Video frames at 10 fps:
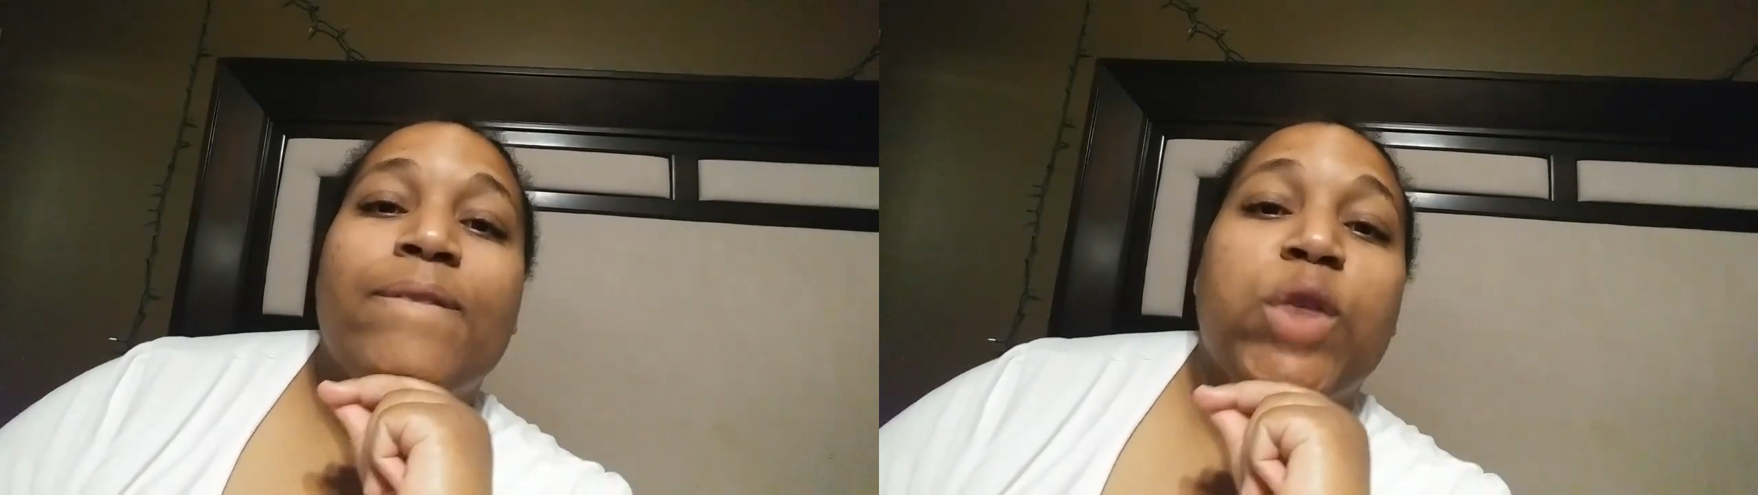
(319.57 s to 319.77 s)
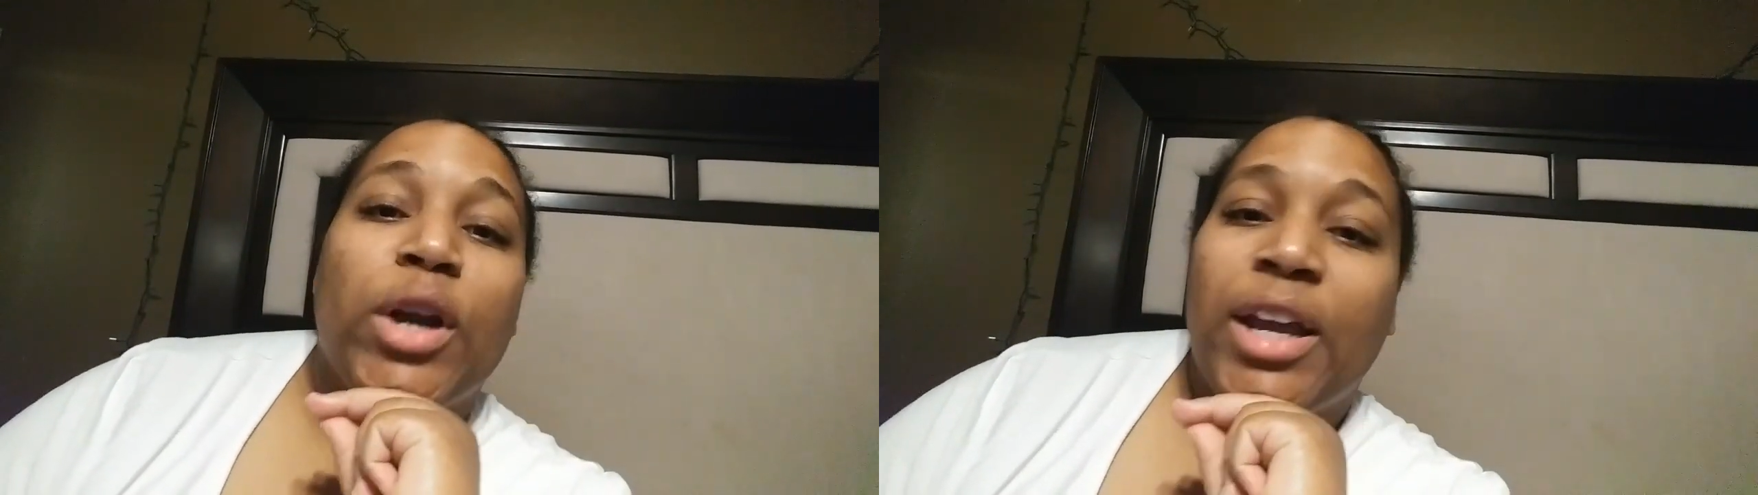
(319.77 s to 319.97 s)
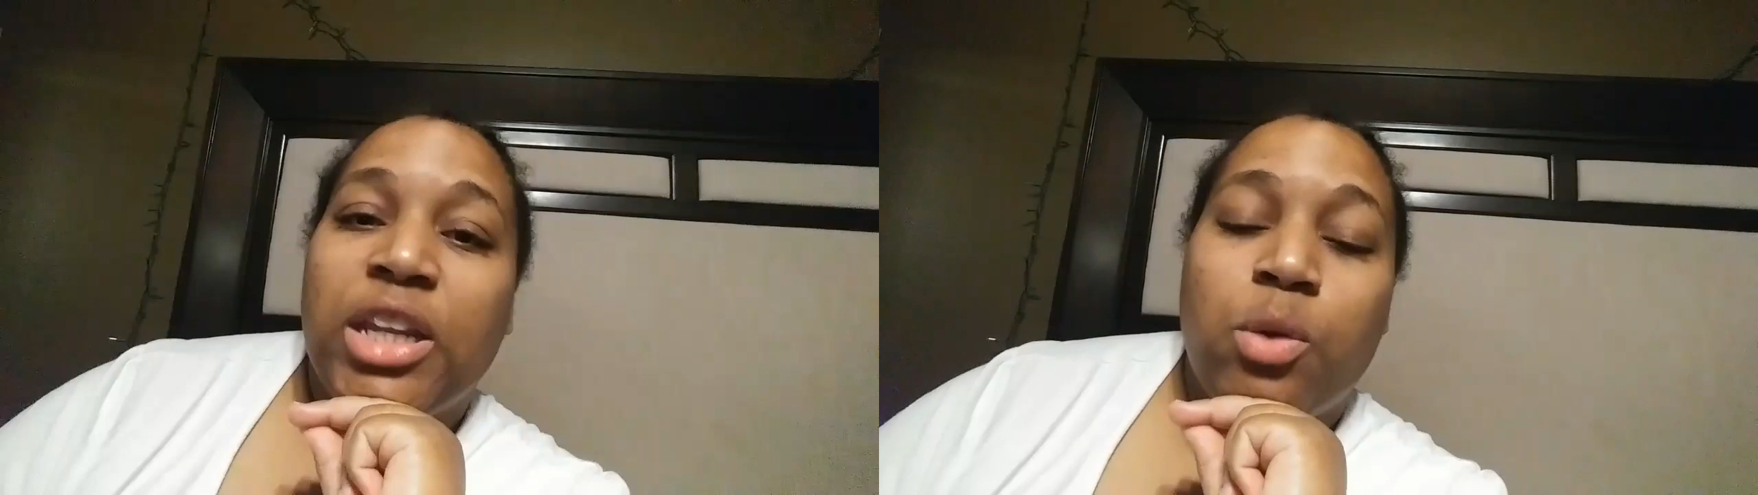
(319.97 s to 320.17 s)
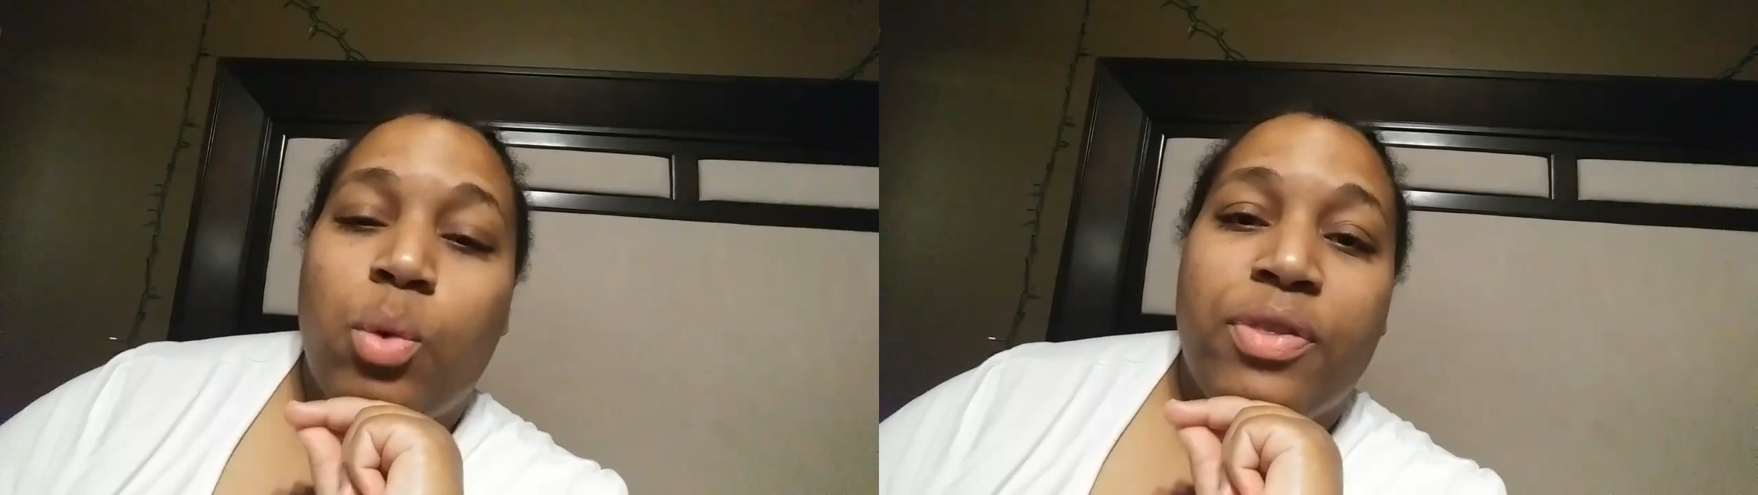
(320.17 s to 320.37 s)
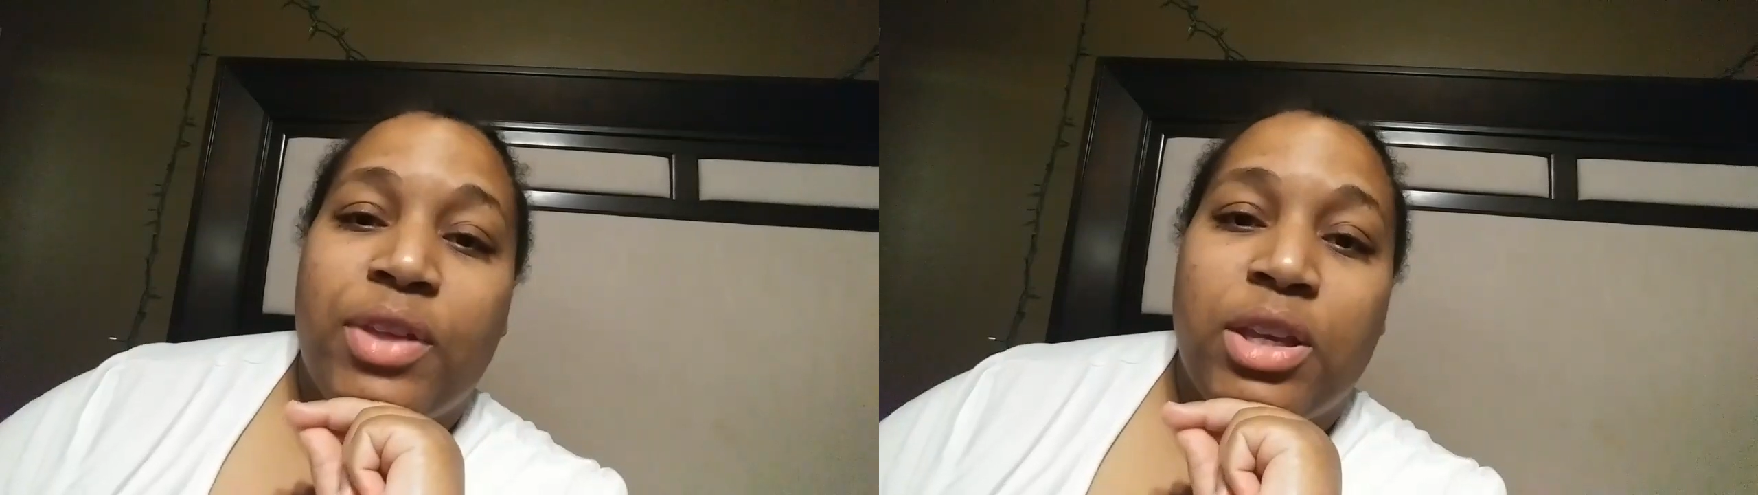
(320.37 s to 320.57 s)
for
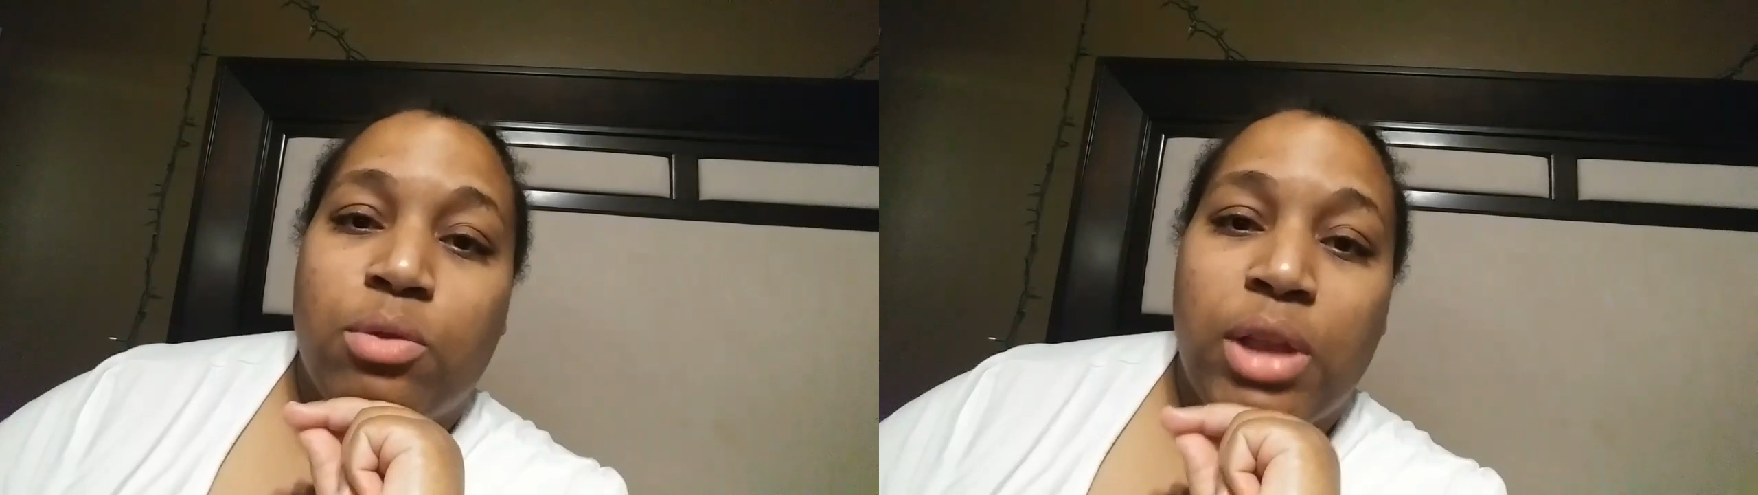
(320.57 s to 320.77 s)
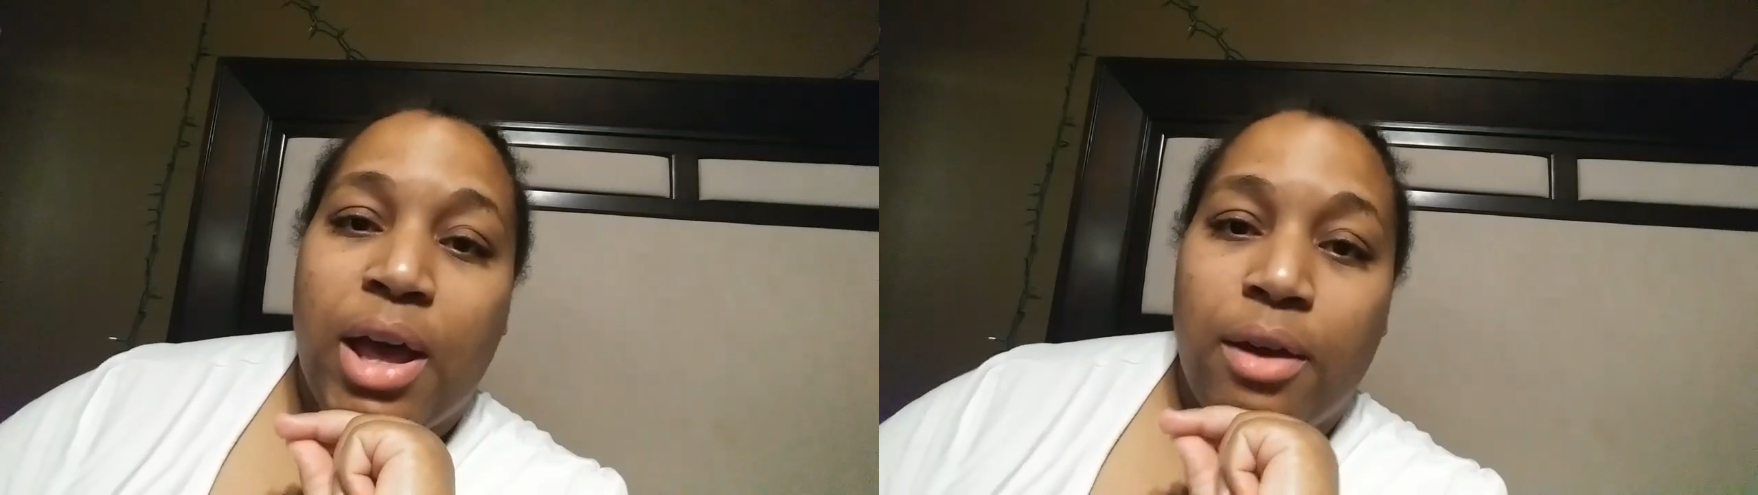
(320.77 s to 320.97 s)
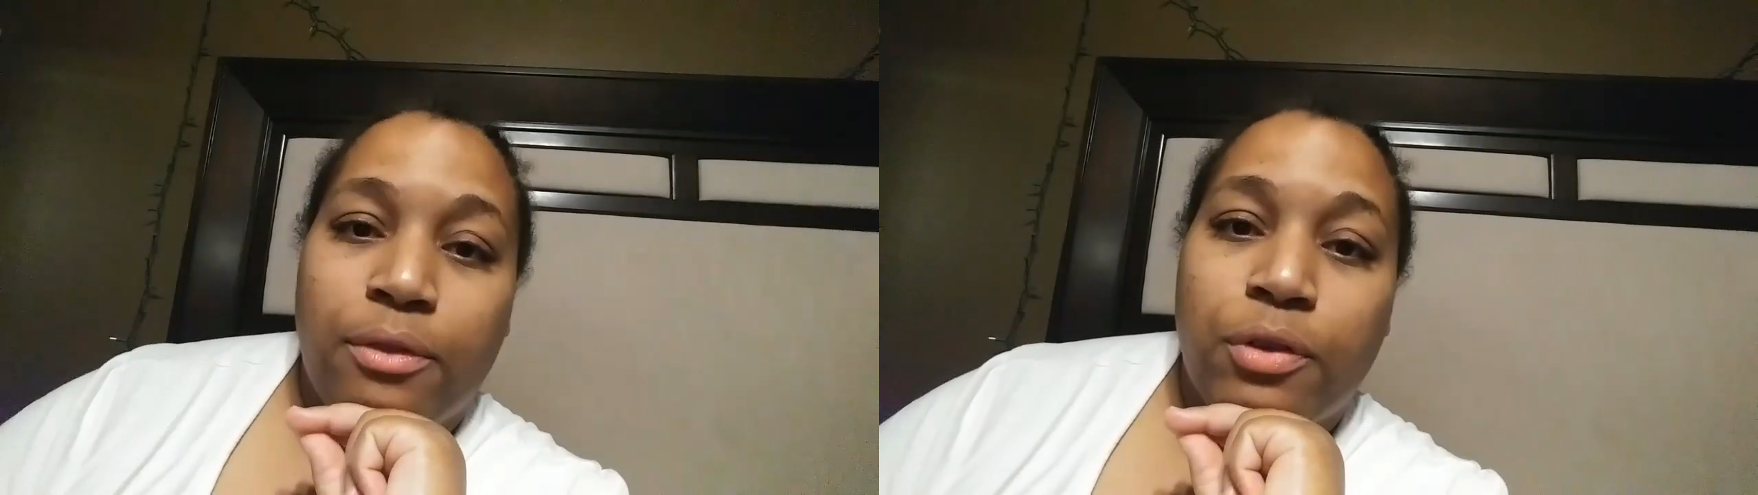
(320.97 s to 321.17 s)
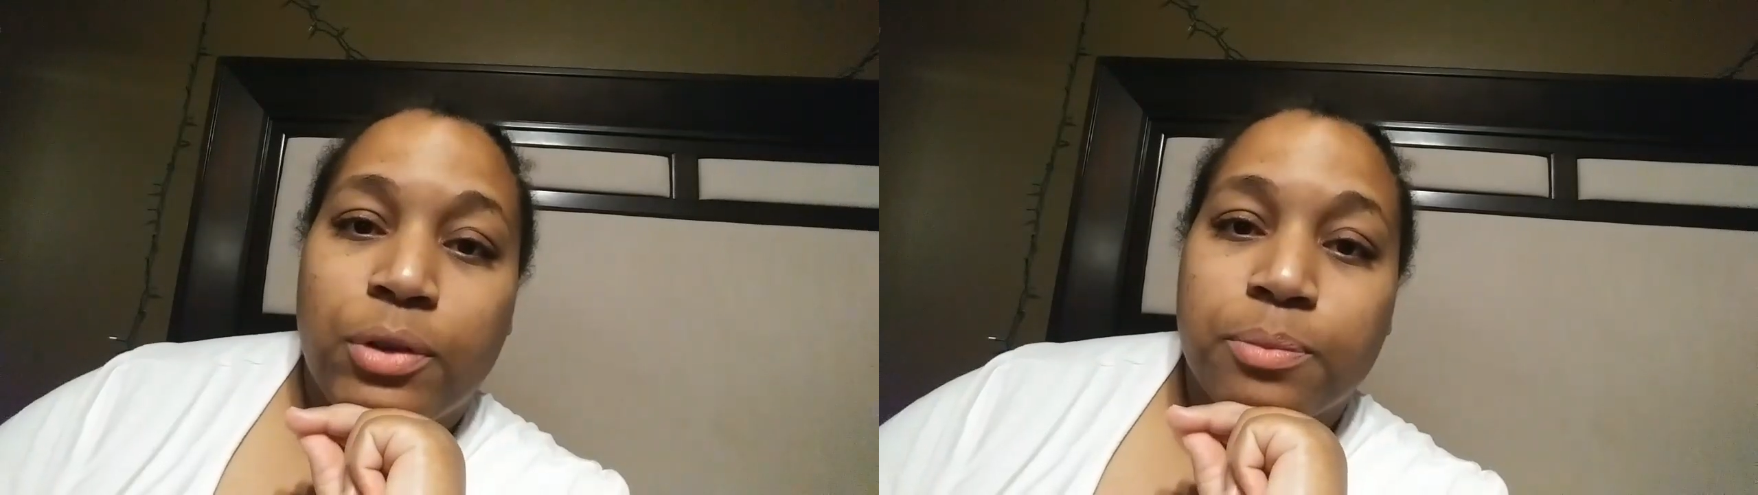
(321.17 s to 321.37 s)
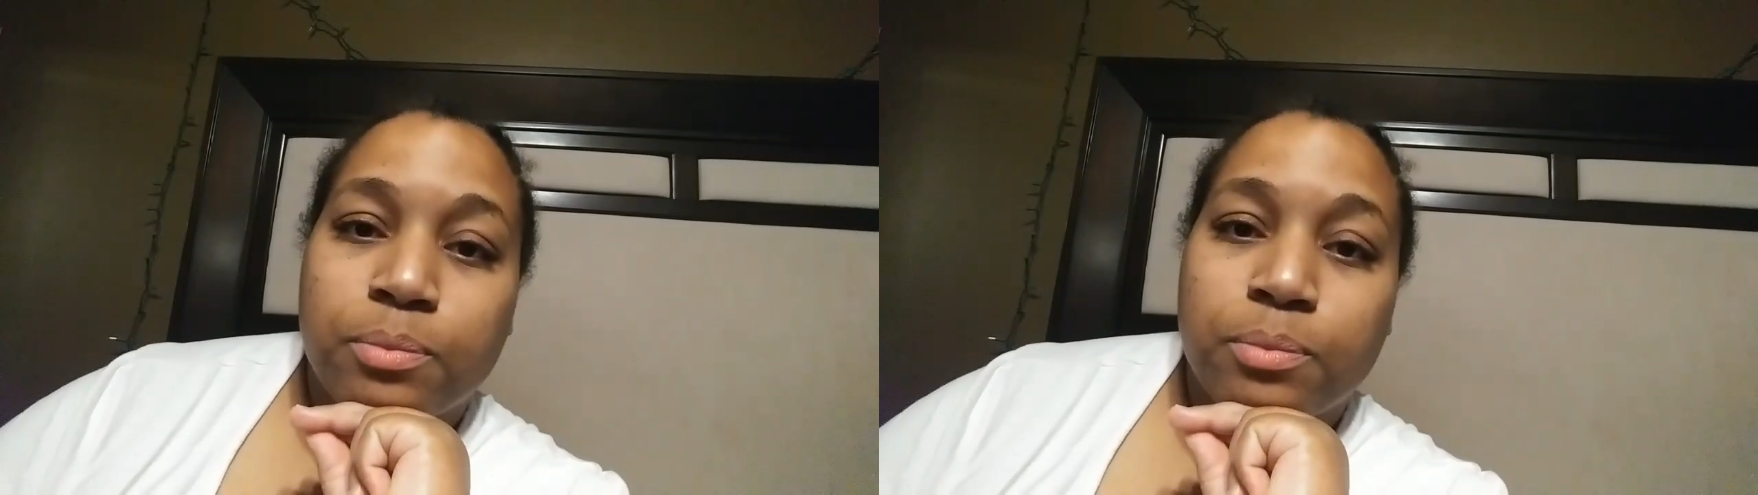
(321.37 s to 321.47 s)
anyone that you love.